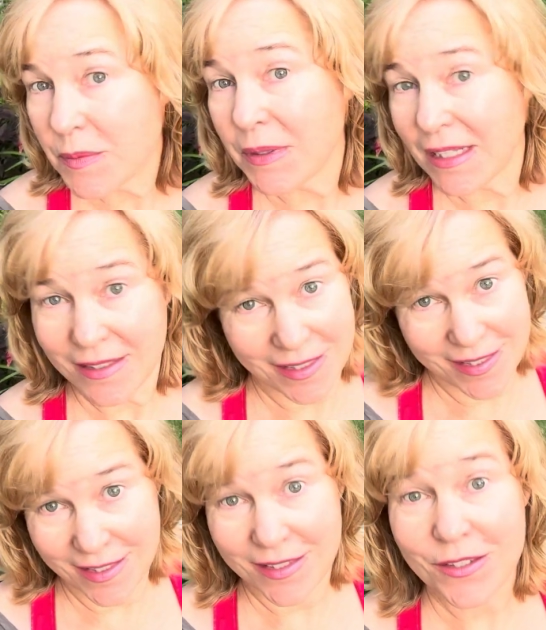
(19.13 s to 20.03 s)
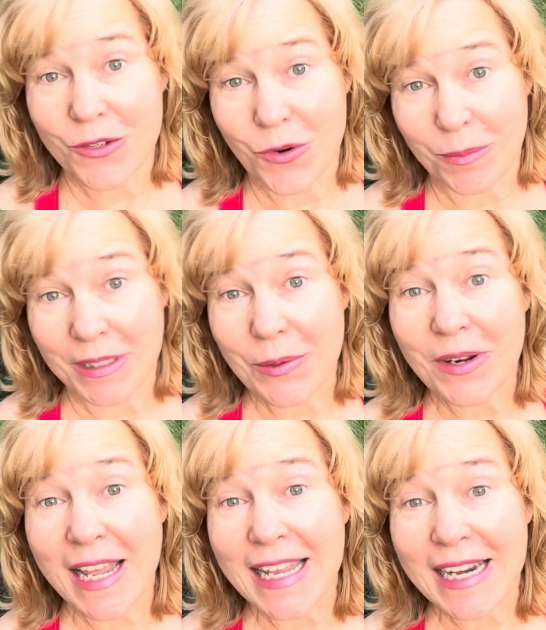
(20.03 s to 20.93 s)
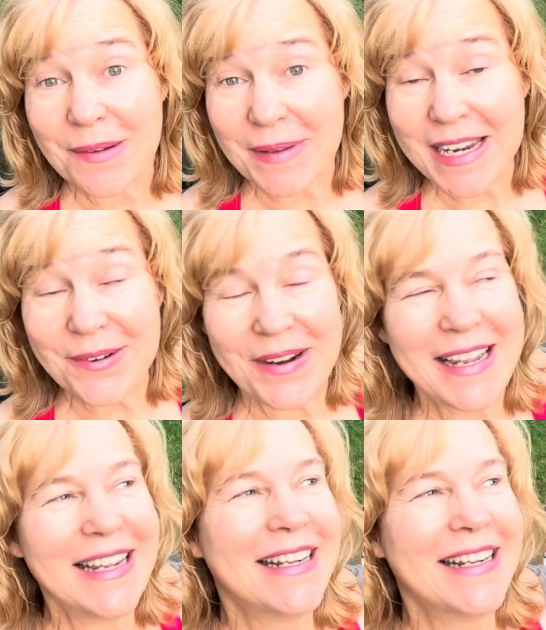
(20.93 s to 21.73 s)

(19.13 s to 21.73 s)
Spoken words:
because this is normally when I get up anyway,